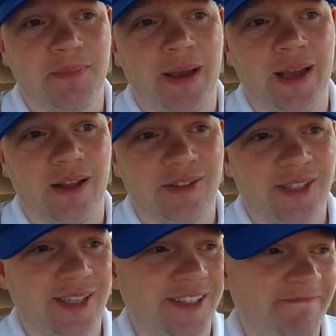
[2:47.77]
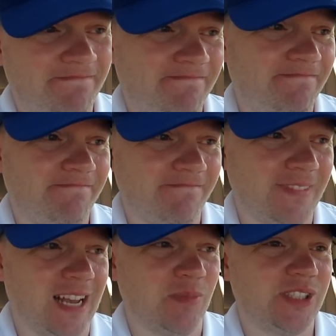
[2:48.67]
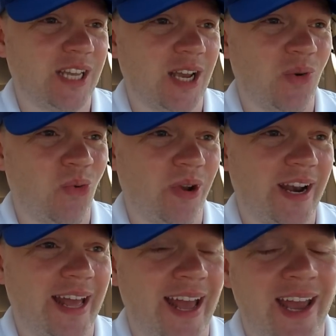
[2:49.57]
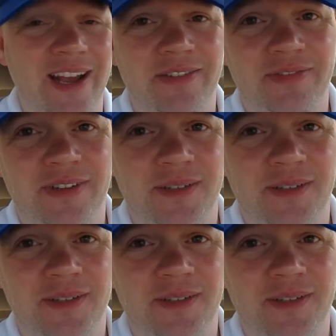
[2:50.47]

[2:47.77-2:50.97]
about, I'm gonna say, a 1.5.